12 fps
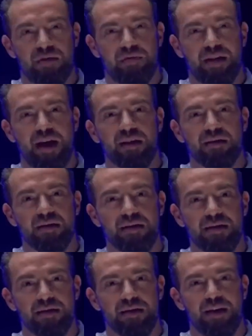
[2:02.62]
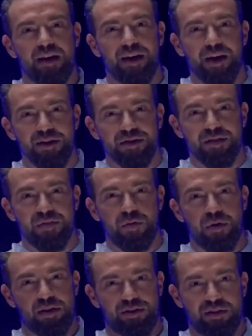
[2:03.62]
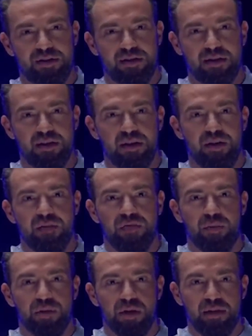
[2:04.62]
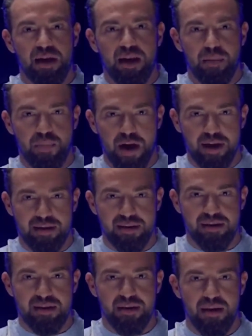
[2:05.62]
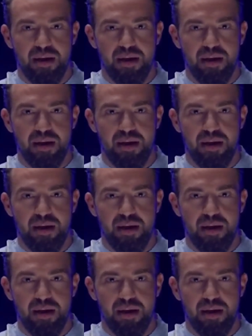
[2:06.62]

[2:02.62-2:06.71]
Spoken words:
and answers lots of questions from your daily practice.